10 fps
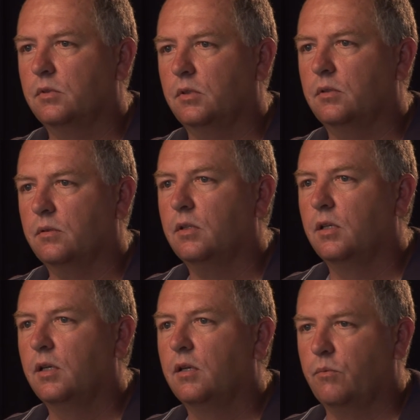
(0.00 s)
You know?
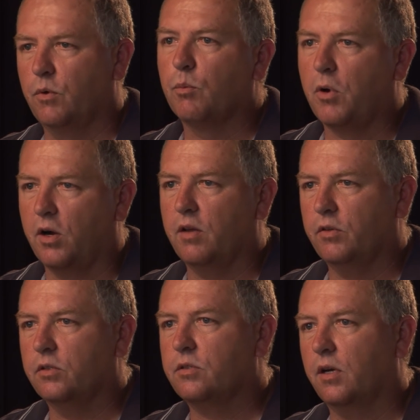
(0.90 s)
We were part
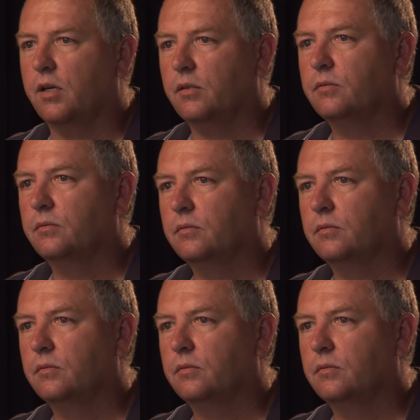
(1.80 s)
of it in the strike.